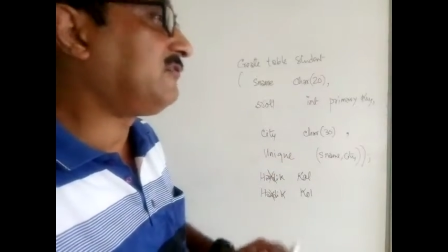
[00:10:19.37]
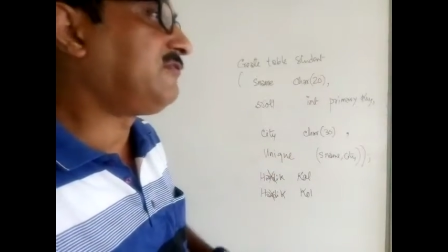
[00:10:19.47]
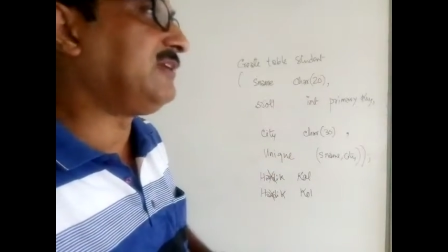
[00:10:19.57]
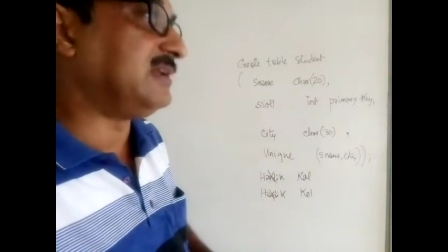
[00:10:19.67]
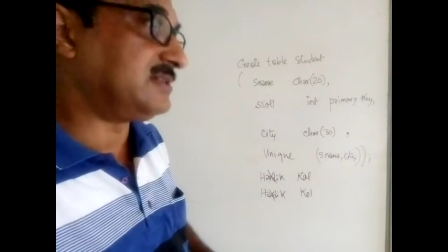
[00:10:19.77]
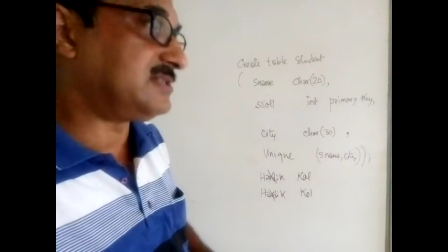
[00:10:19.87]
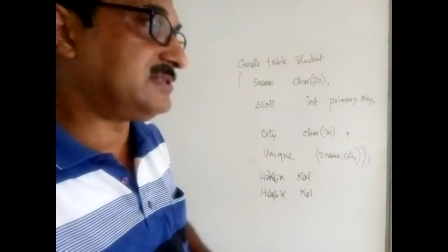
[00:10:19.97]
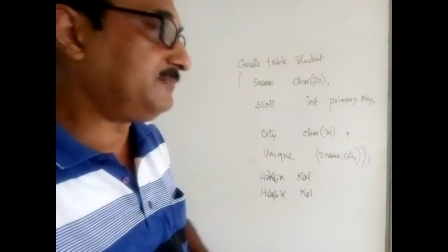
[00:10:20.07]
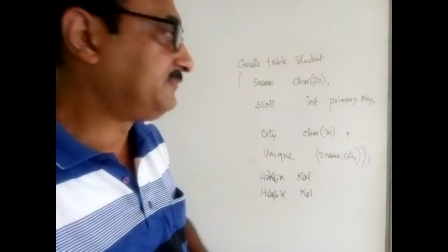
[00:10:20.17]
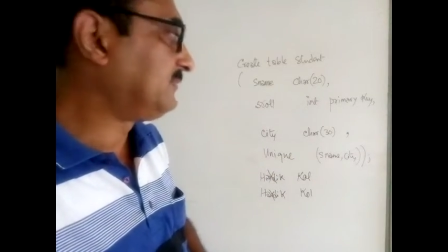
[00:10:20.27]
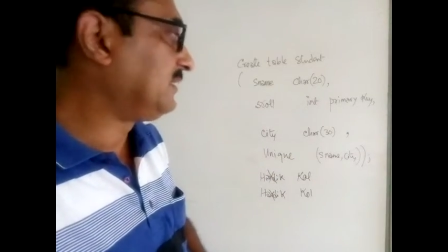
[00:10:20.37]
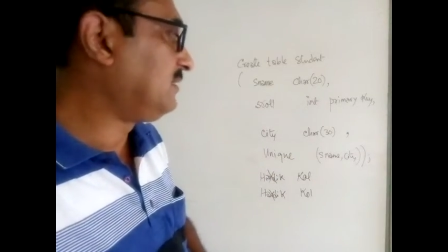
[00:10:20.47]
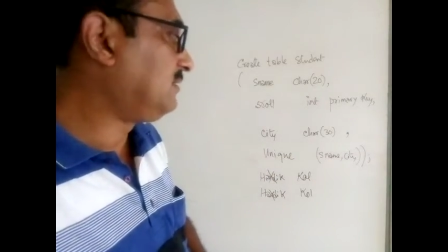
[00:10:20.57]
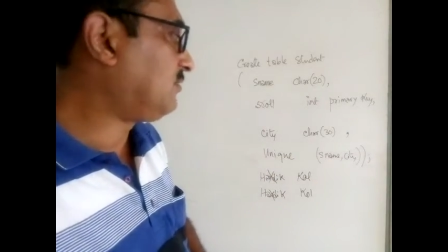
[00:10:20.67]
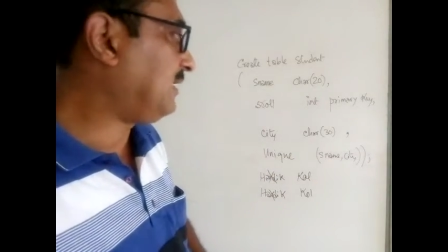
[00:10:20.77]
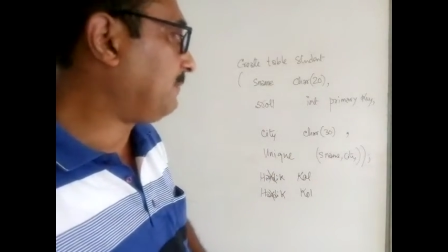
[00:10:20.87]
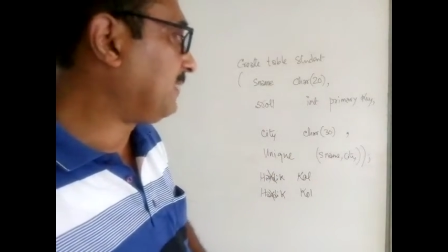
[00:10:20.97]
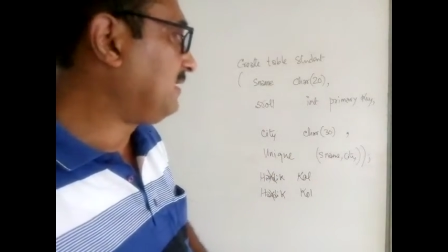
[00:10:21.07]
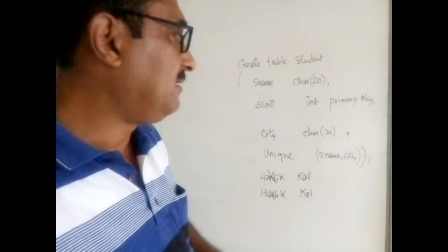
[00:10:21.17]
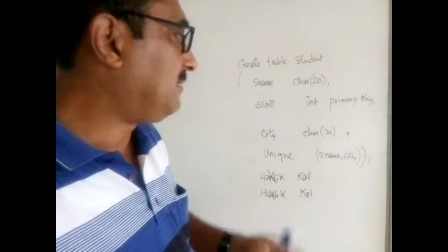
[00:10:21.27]
of fields.
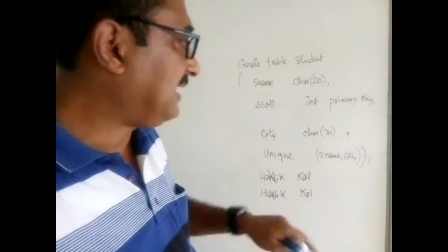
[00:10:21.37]
Okay. But